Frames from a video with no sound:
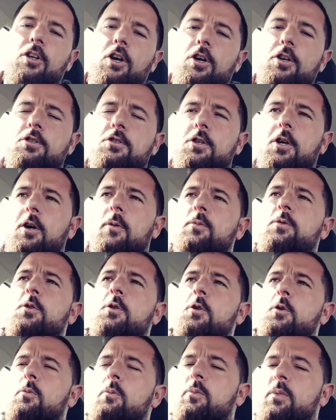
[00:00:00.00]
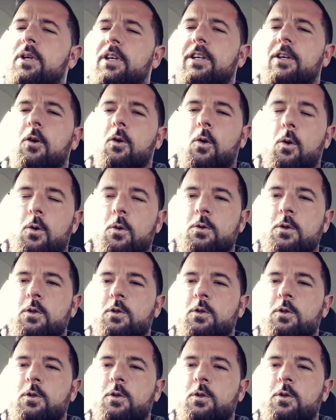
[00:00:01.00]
no job too big or